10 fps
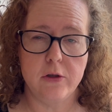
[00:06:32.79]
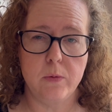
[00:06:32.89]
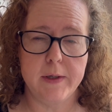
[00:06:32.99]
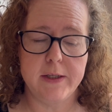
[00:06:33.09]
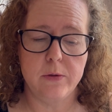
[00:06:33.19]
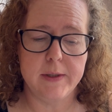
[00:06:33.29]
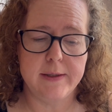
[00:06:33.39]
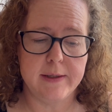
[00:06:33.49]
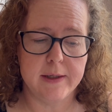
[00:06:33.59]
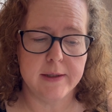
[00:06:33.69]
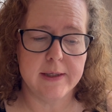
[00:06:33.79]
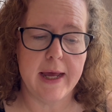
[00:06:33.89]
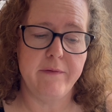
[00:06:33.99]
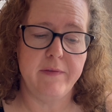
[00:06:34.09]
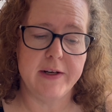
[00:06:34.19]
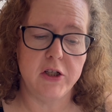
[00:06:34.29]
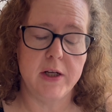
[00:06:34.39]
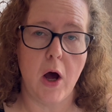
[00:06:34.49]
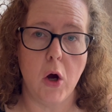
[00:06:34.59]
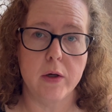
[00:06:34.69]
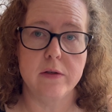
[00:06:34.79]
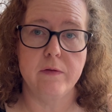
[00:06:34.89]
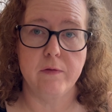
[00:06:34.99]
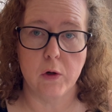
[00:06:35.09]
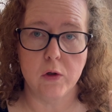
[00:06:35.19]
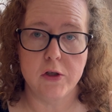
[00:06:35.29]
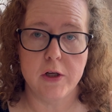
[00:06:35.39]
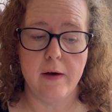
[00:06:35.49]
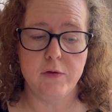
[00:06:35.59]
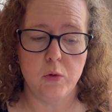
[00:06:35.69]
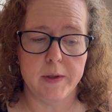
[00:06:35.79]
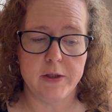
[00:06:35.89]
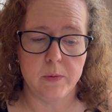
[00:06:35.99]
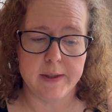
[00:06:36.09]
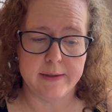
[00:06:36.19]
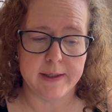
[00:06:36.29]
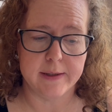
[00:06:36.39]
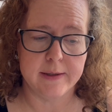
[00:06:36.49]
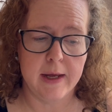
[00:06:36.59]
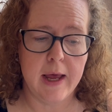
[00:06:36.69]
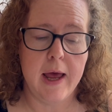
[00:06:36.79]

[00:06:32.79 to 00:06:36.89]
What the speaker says: 2026 and finished it August 1st of 2026.